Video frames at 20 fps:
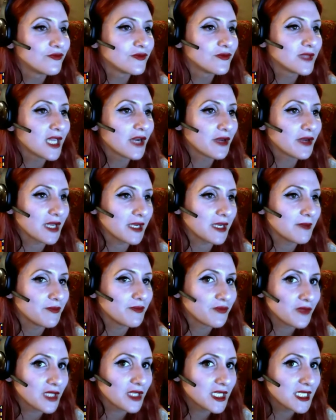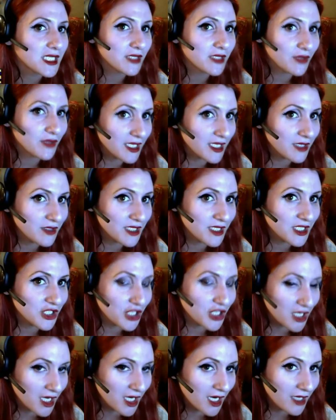okay, so he uses
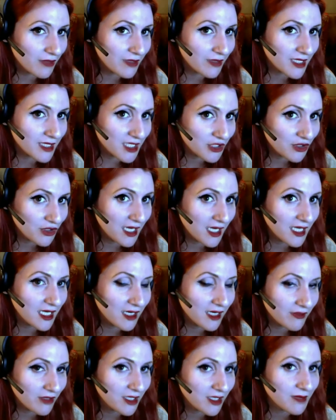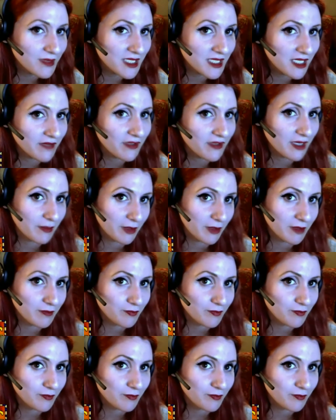chicanery to try and cover himself up.